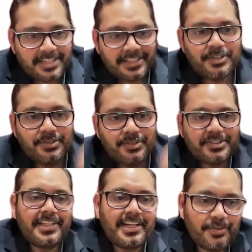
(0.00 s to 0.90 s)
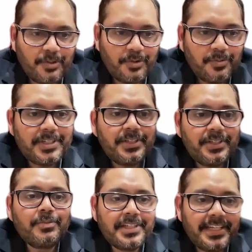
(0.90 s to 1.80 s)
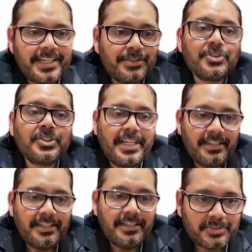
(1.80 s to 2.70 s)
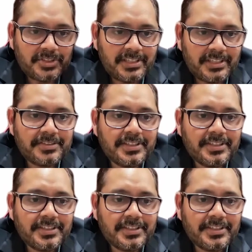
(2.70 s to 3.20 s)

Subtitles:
using that over and over again to scale themselves.